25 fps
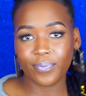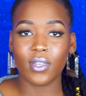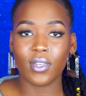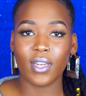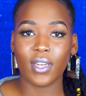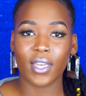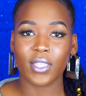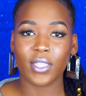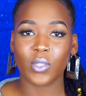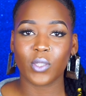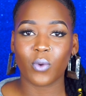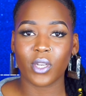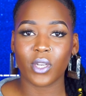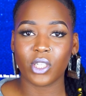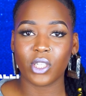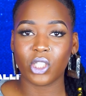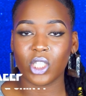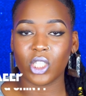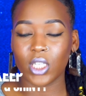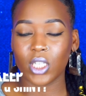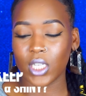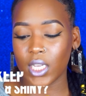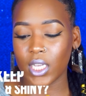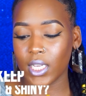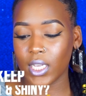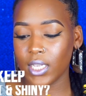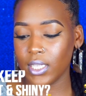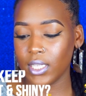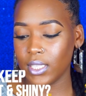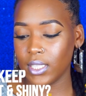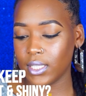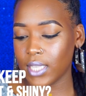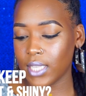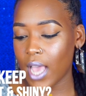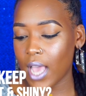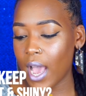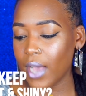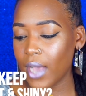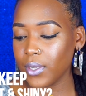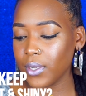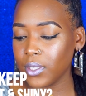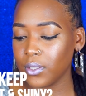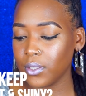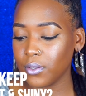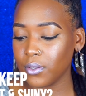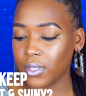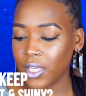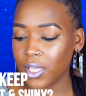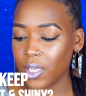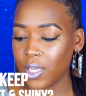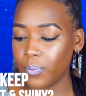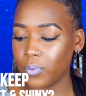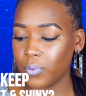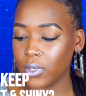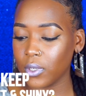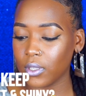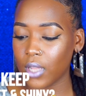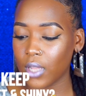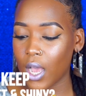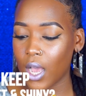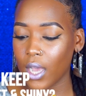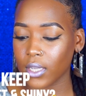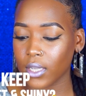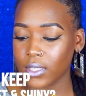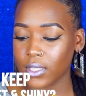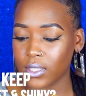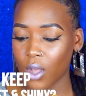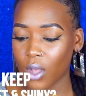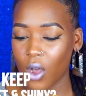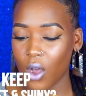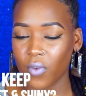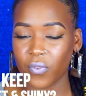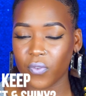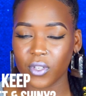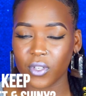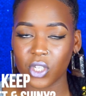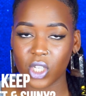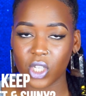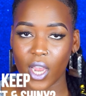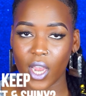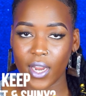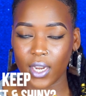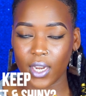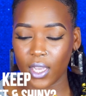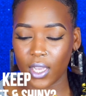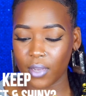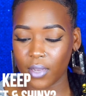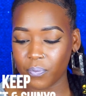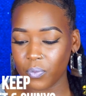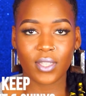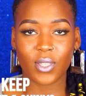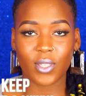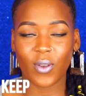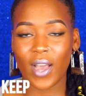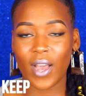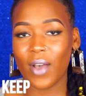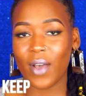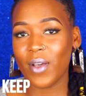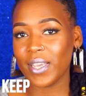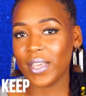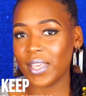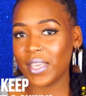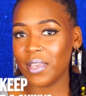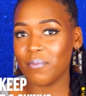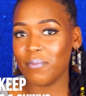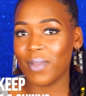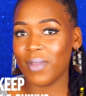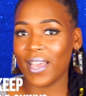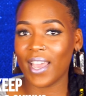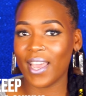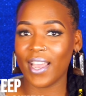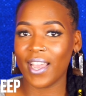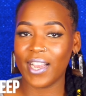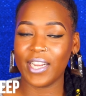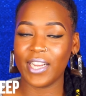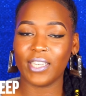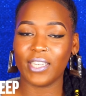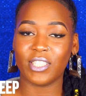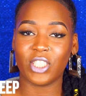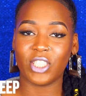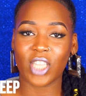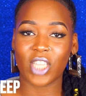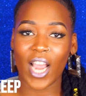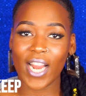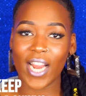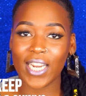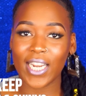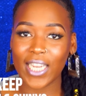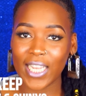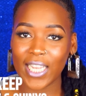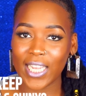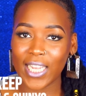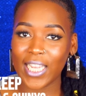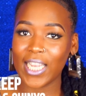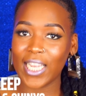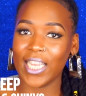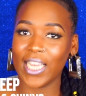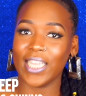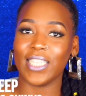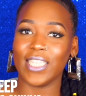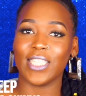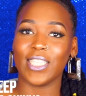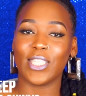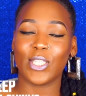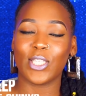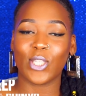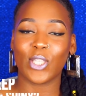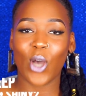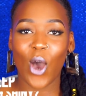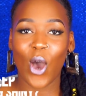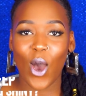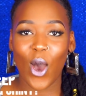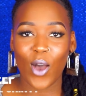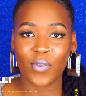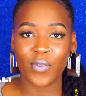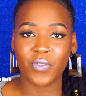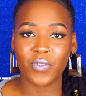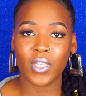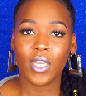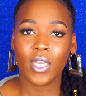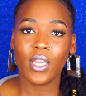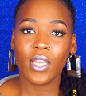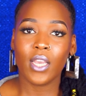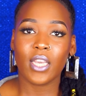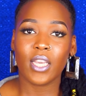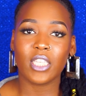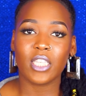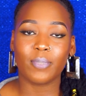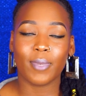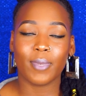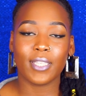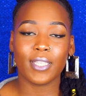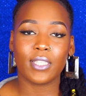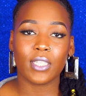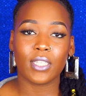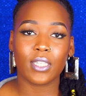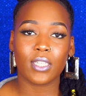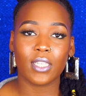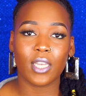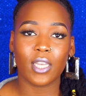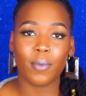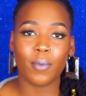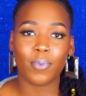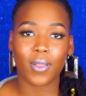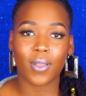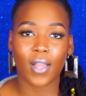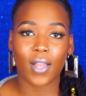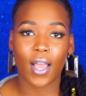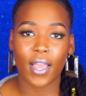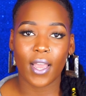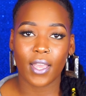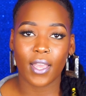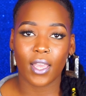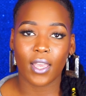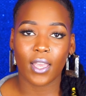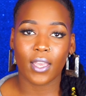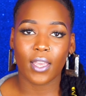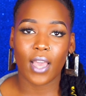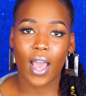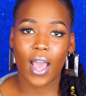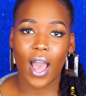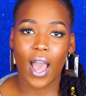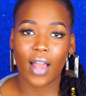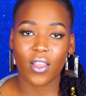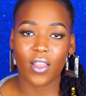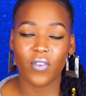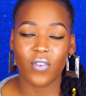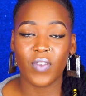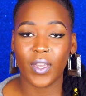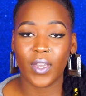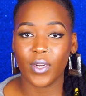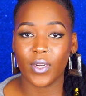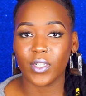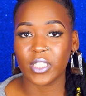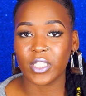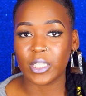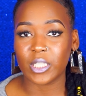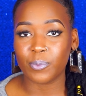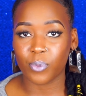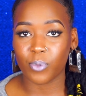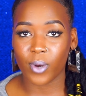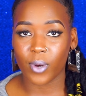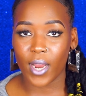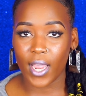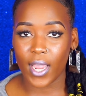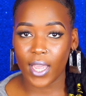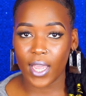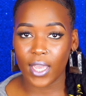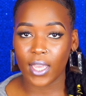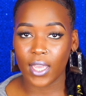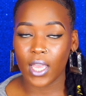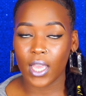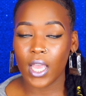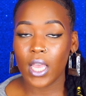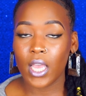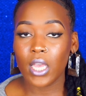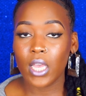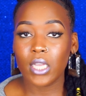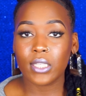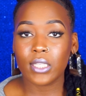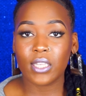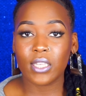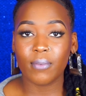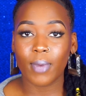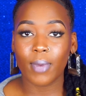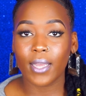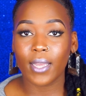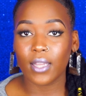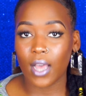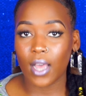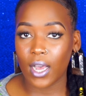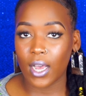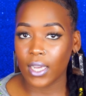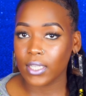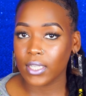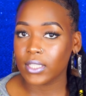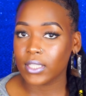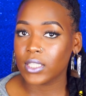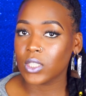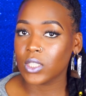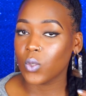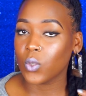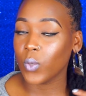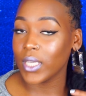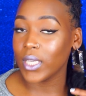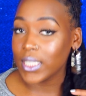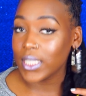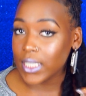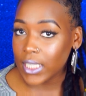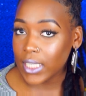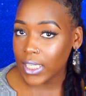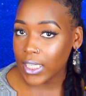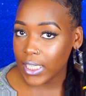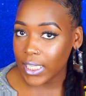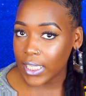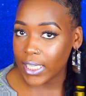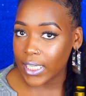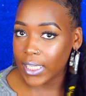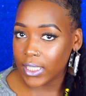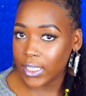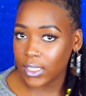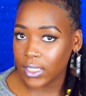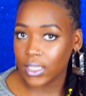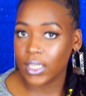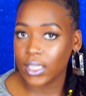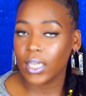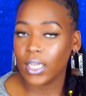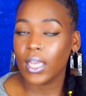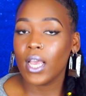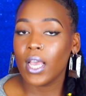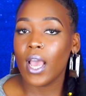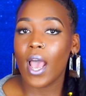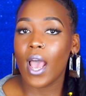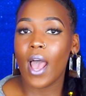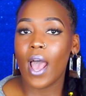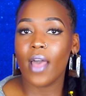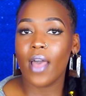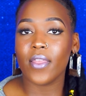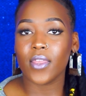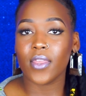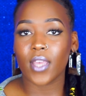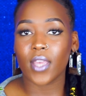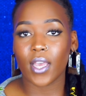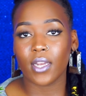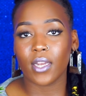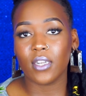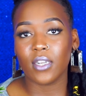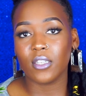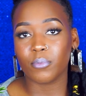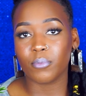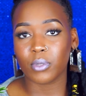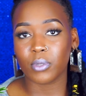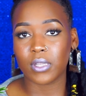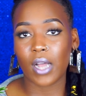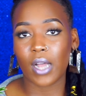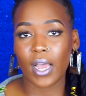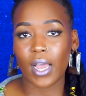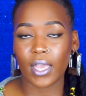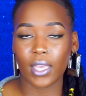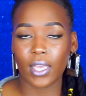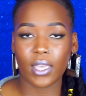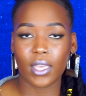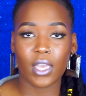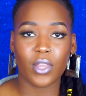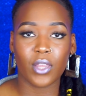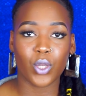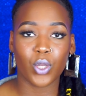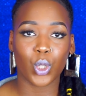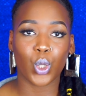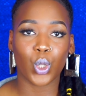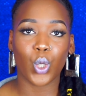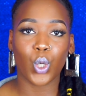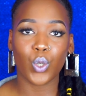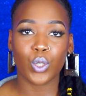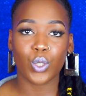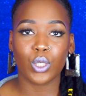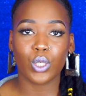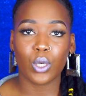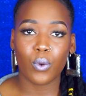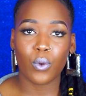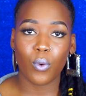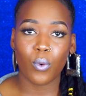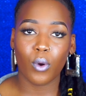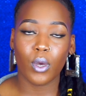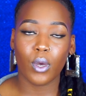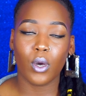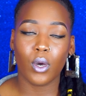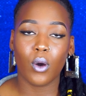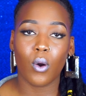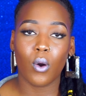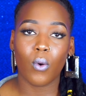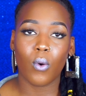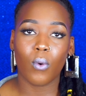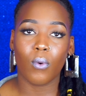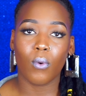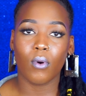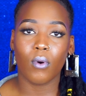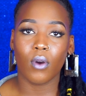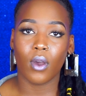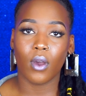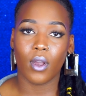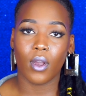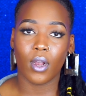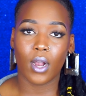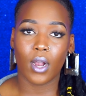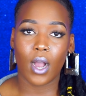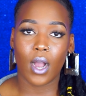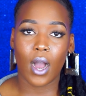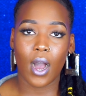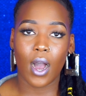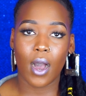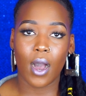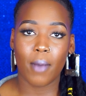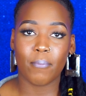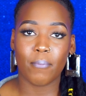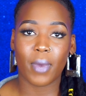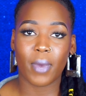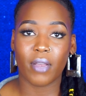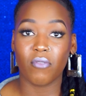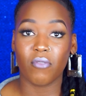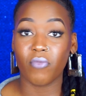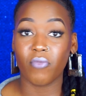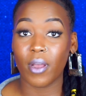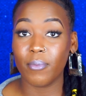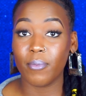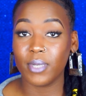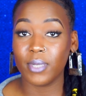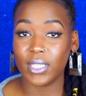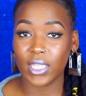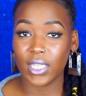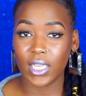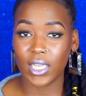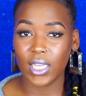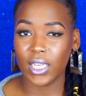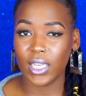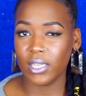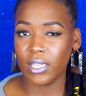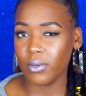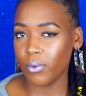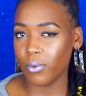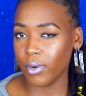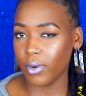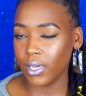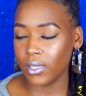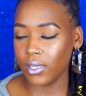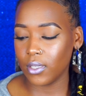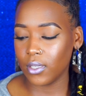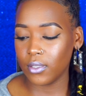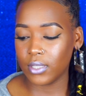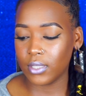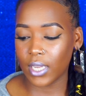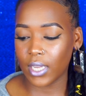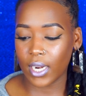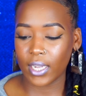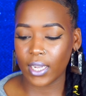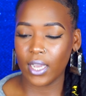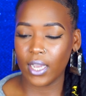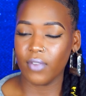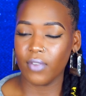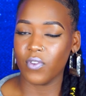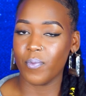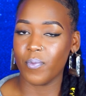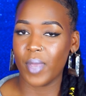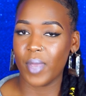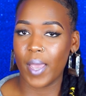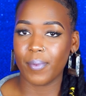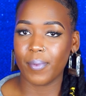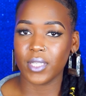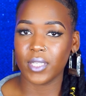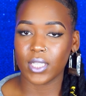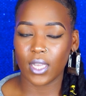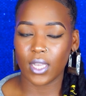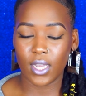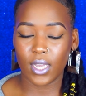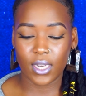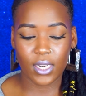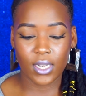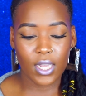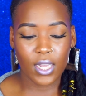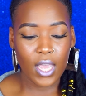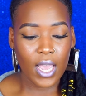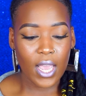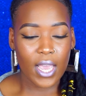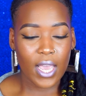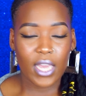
The next question is, how do you keep your locks soft and shiny? So how I keep my hair shiny and soft is basically applying aloe vera spray to my locks, squeezing it in, and then applying either coconut oil or my remedy oil that I got from Amazon.